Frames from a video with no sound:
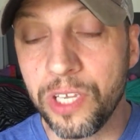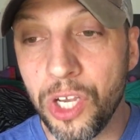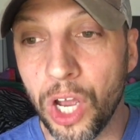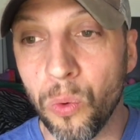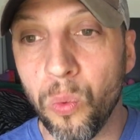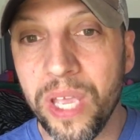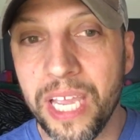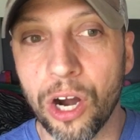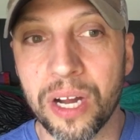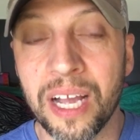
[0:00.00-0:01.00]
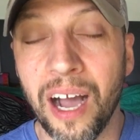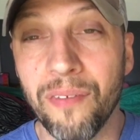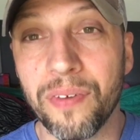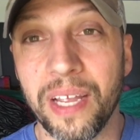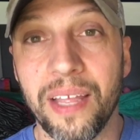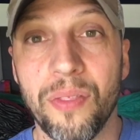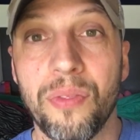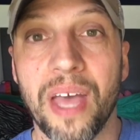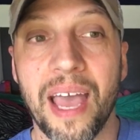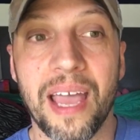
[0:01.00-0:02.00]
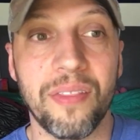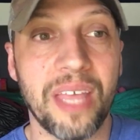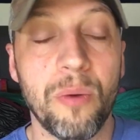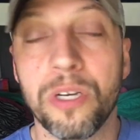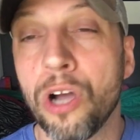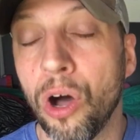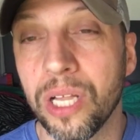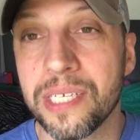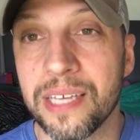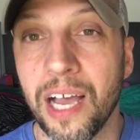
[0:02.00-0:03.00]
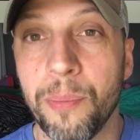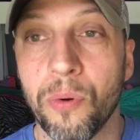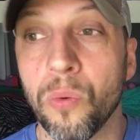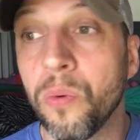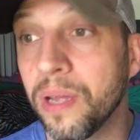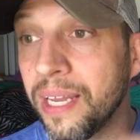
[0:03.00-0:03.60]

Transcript: you know we are confident that they would call us up or